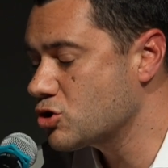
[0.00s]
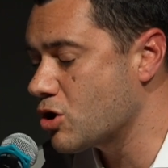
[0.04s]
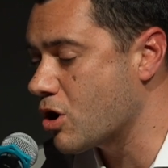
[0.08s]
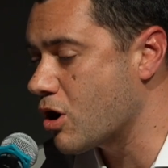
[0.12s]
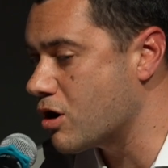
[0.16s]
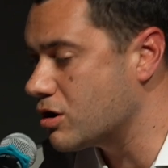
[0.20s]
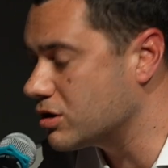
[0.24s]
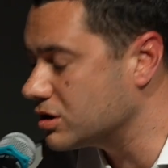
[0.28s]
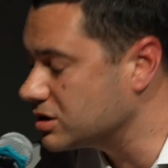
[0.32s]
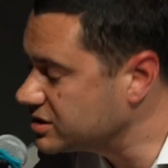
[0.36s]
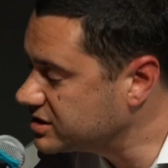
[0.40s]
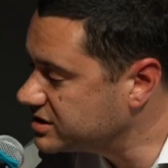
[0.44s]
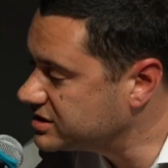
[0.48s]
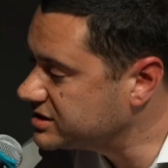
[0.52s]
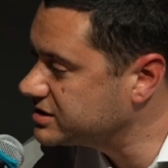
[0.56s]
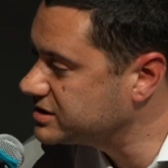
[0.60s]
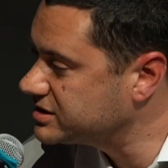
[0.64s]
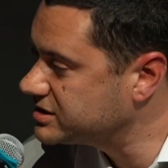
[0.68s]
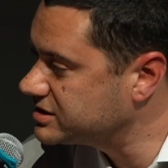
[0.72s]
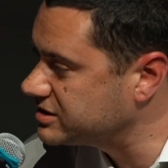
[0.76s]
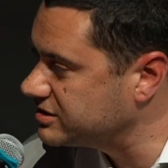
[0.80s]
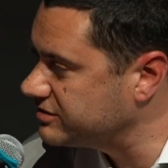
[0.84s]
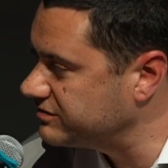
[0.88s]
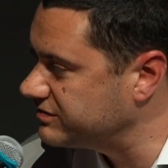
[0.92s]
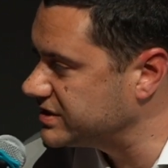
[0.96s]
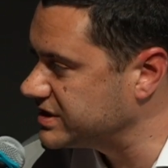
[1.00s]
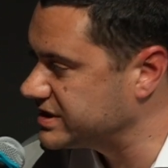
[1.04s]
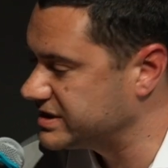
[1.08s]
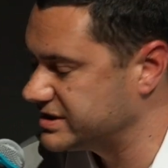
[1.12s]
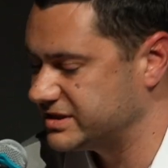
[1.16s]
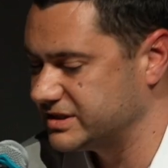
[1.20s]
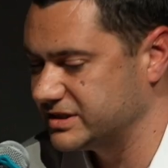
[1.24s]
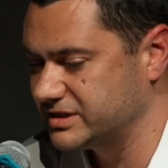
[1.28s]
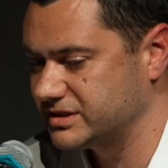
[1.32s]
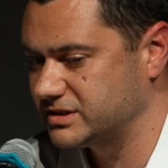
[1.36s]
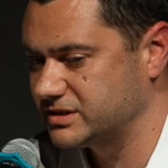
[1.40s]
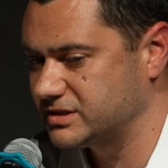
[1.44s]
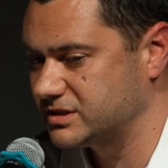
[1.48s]
cons to this
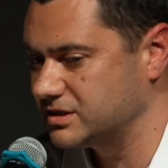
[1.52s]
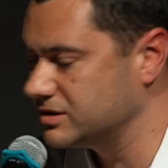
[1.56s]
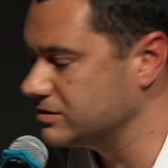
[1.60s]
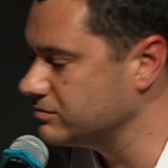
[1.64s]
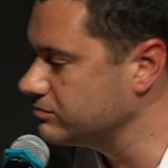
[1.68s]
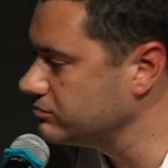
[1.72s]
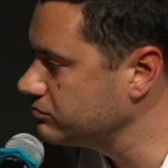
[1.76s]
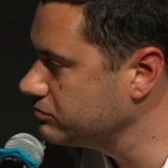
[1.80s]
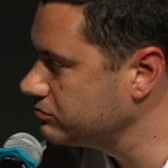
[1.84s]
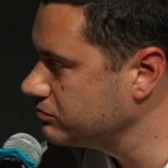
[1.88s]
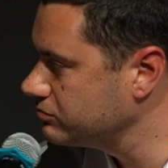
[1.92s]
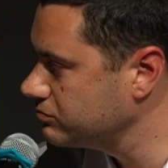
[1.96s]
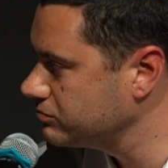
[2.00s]
system.